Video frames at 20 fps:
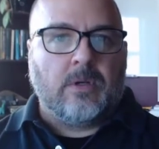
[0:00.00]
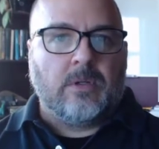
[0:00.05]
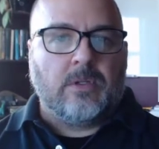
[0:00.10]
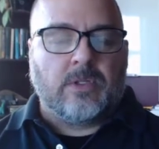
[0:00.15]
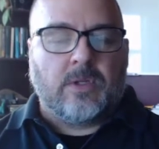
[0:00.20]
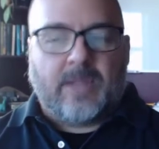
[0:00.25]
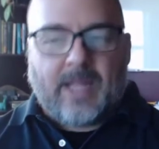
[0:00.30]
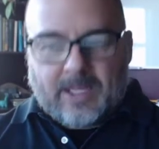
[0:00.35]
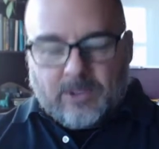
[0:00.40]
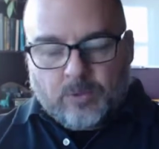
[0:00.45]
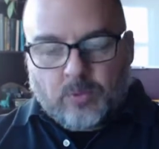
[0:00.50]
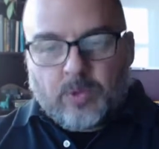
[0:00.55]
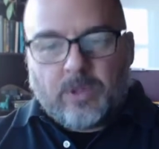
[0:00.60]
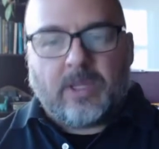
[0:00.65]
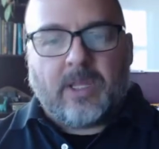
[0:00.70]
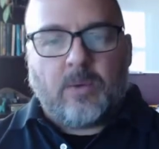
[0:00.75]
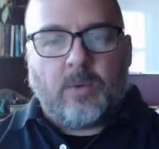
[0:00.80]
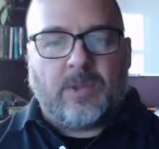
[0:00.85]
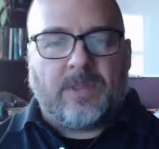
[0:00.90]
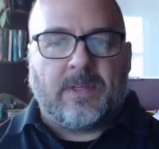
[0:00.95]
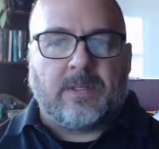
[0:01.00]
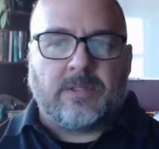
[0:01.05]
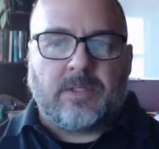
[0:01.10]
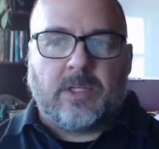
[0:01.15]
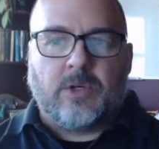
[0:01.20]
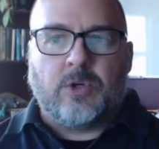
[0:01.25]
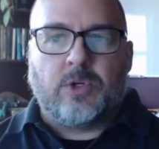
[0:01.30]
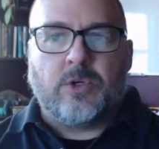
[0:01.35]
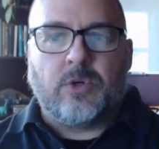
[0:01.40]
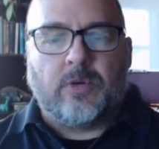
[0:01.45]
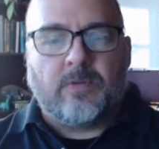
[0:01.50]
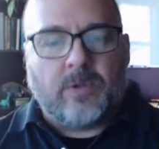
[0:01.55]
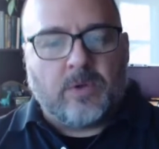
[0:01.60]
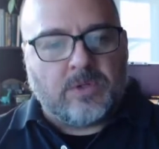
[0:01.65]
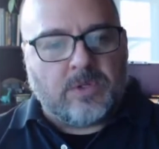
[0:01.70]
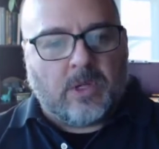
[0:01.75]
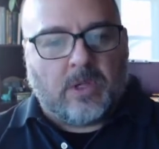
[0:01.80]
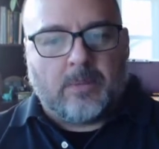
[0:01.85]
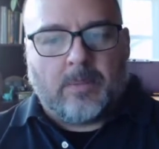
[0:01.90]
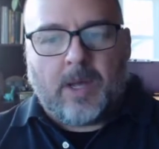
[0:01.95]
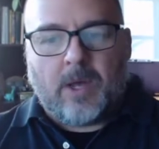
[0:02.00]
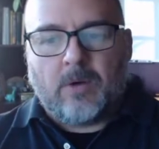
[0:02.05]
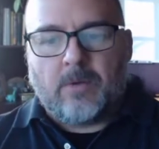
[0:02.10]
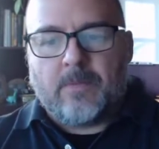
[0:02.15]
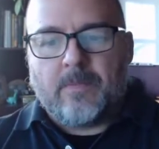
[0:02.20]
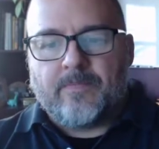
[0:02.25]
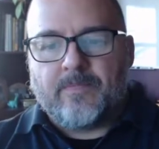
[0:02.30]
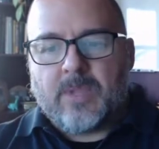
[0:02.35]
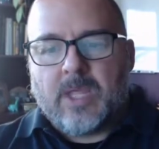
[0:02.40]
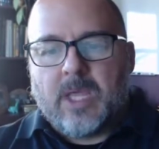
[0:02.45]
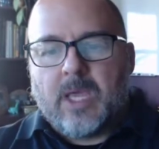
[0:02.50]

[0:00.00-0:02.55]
So that's really what this literature review is all about.